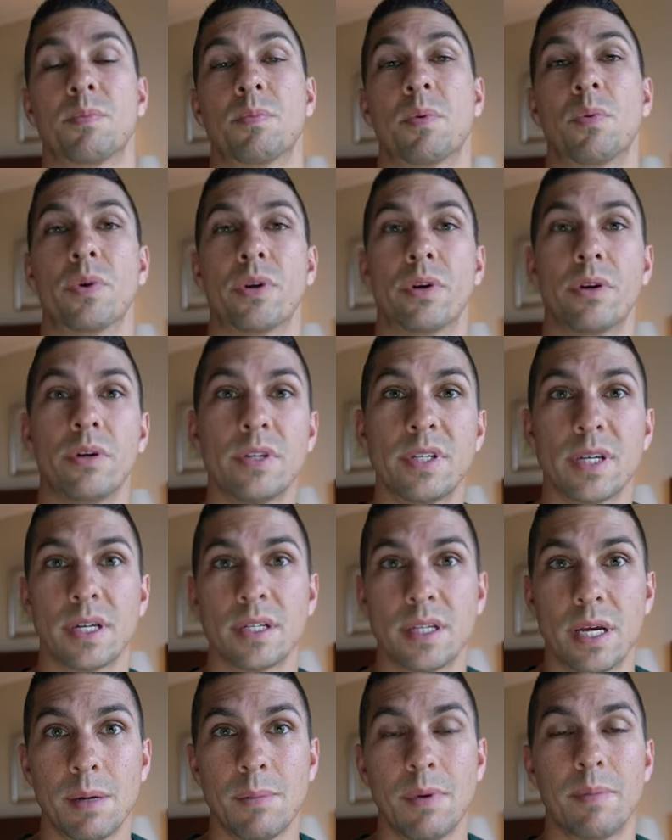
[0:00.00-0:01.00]
But when you're using a
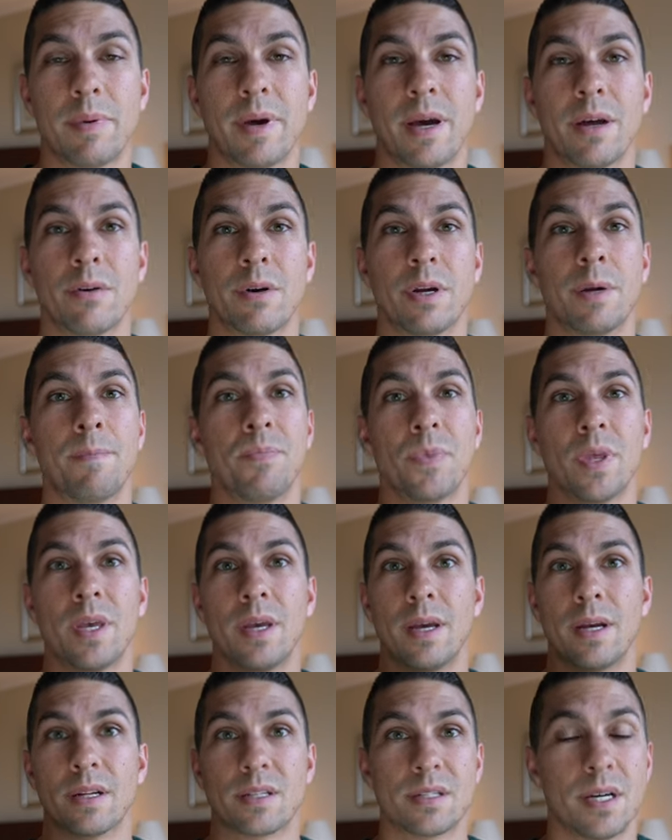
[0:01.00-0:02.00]
dummy battery,
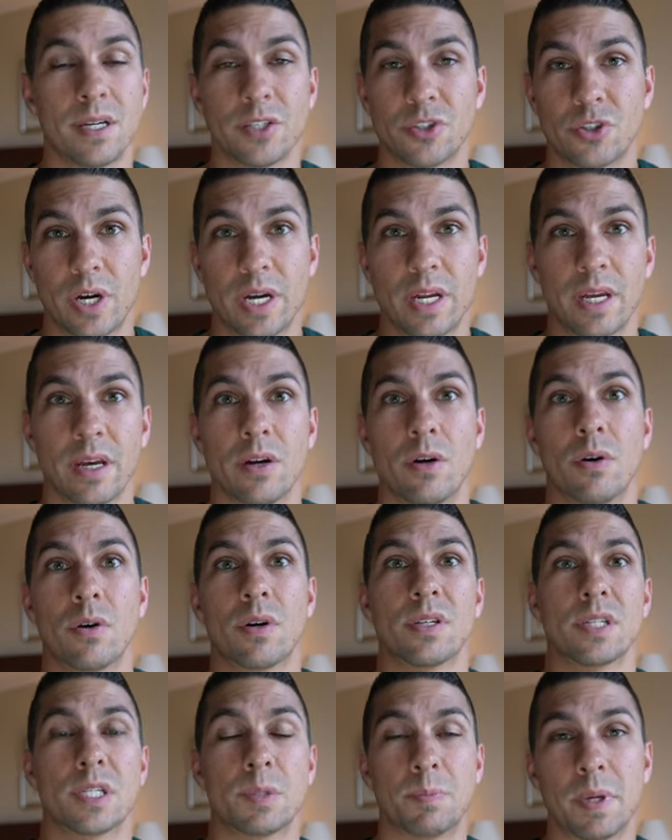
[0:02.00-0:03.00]
it's not draining at all
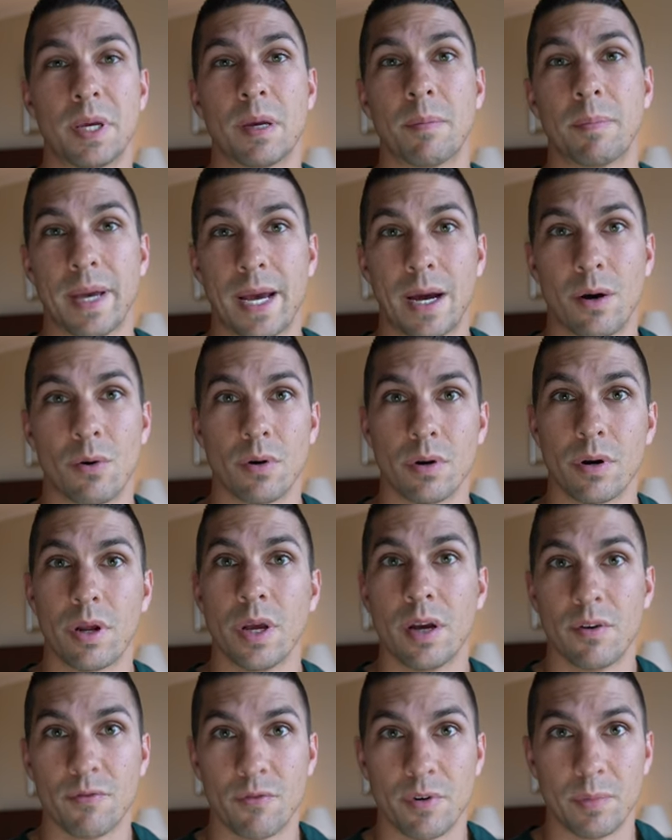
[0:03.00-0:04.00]
because it's being powered
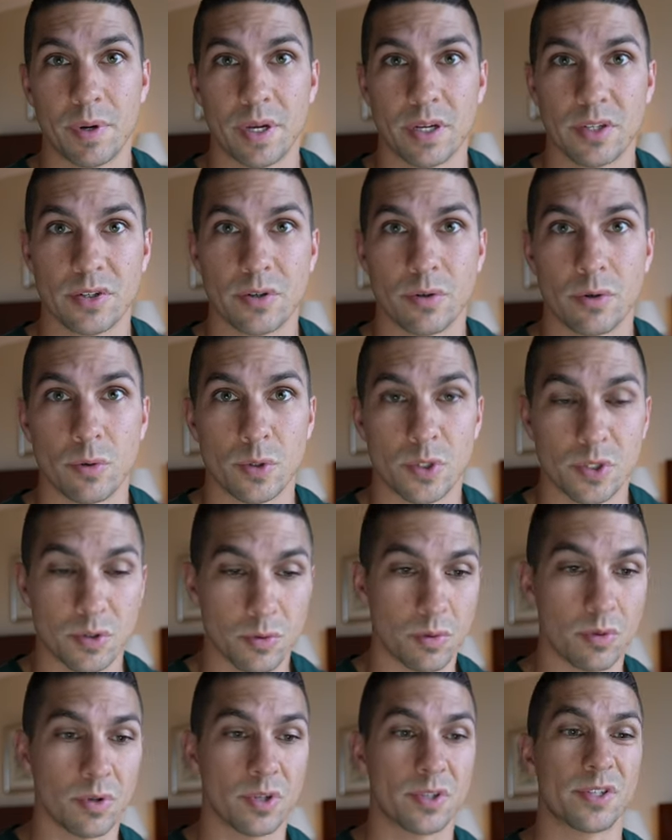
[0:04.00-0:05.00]
from an external
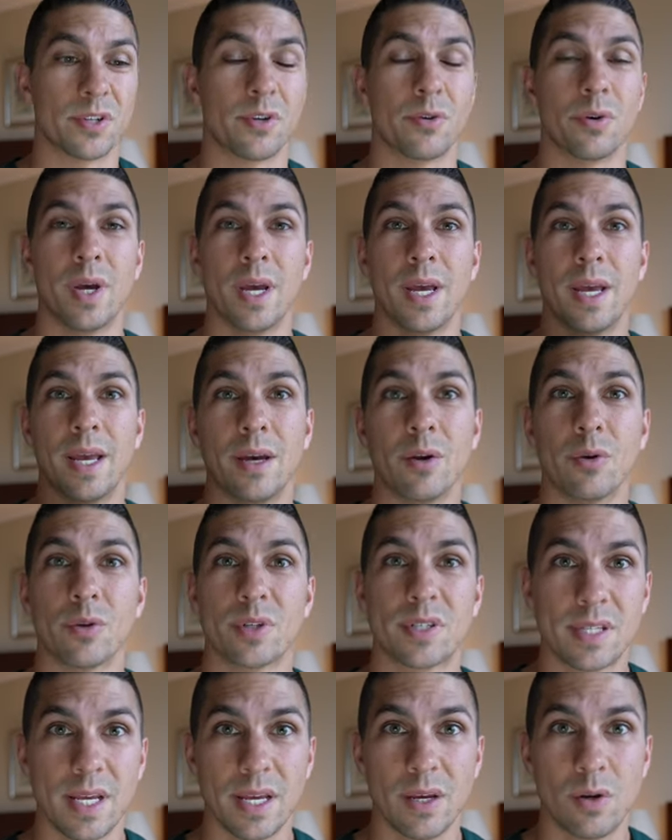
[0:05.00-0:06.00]
source, so it'll
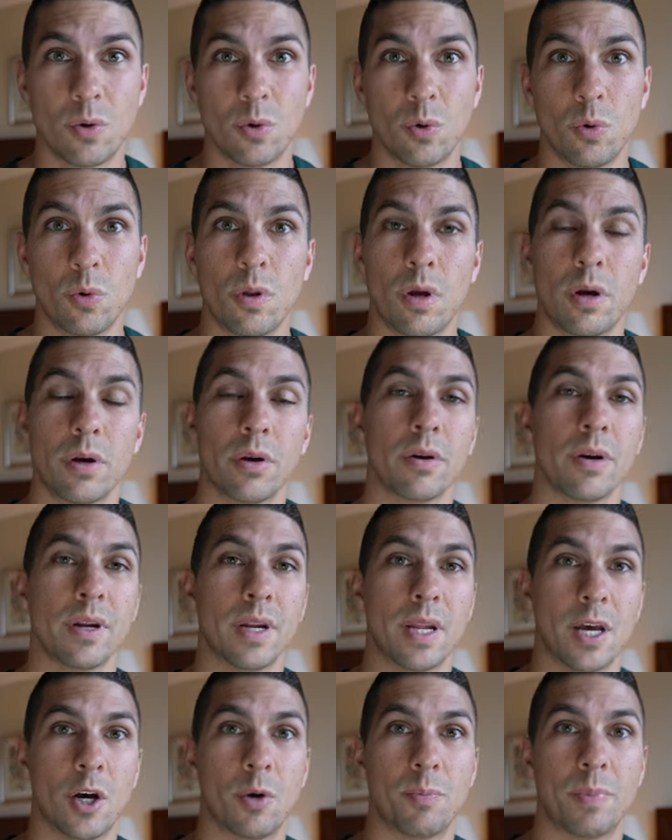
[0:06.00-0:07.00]
stay cool longer
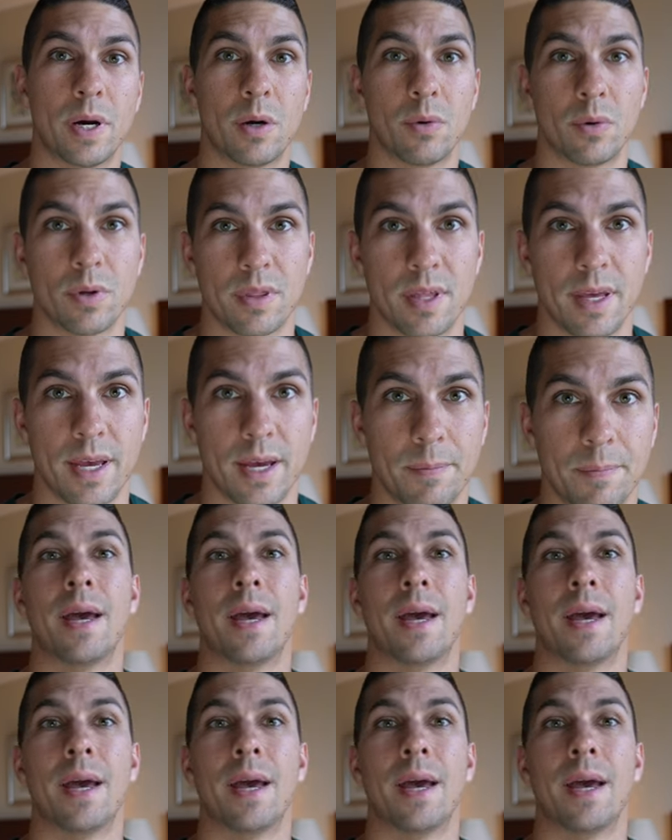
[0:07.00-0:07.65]
and help out with that.